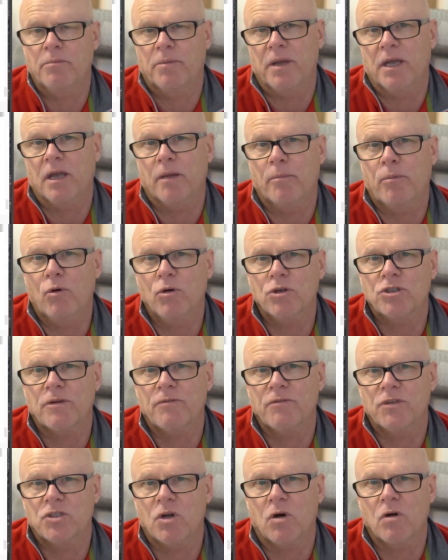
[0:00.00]
being a
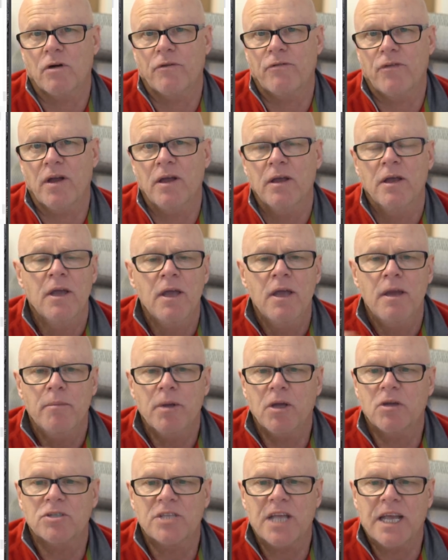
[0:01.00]
portrait photographer,
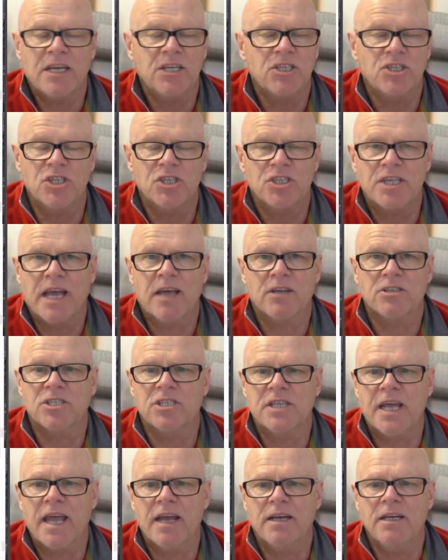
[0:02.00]
because that is just
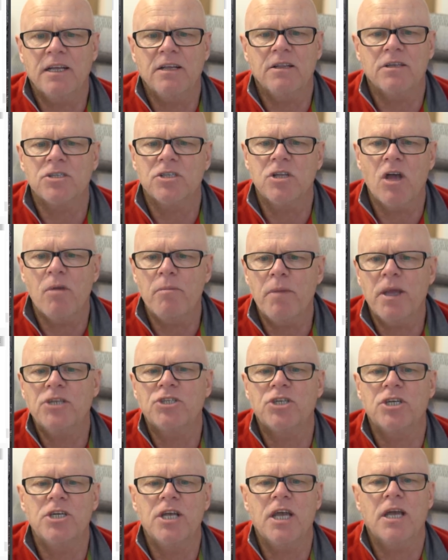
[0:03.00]
outstanding. There's no
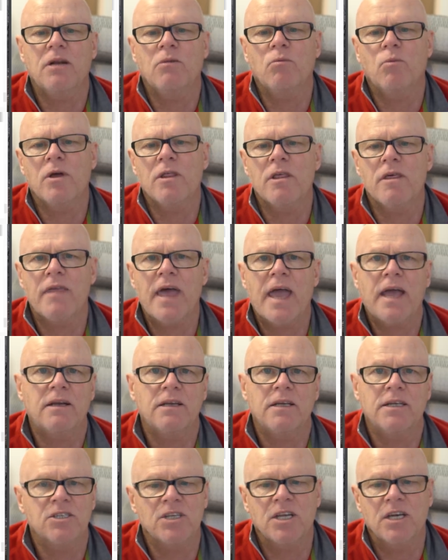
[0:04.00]
mention yet whether that
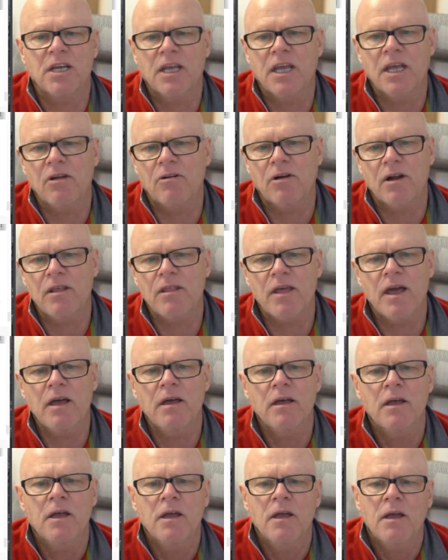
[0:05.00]
is in here either.
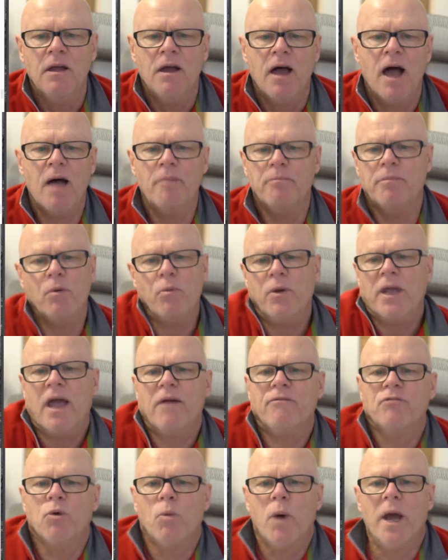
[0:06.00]
But we
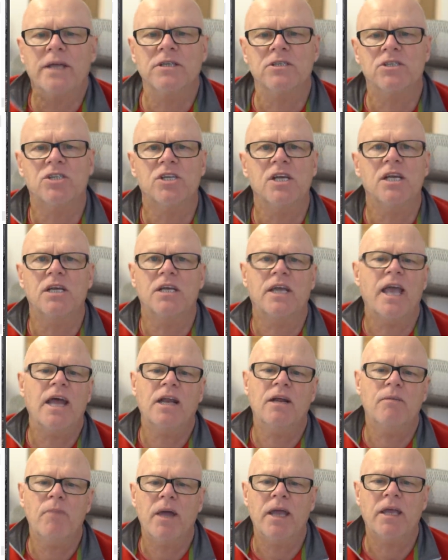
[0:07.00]
have to wait and see.
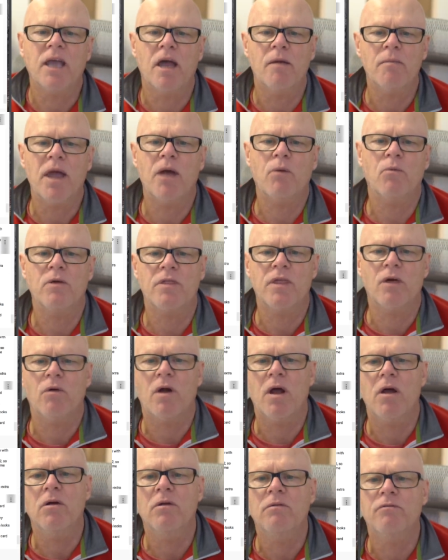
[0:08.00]
Canon may come out with their
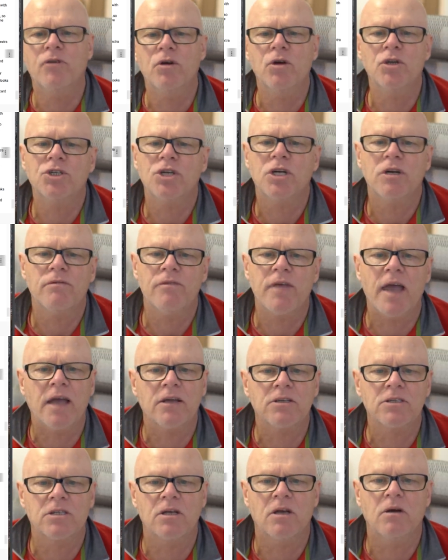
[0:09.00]
own version of
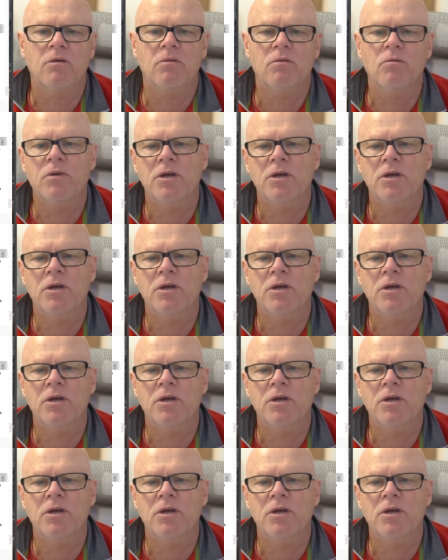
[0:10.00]
that. So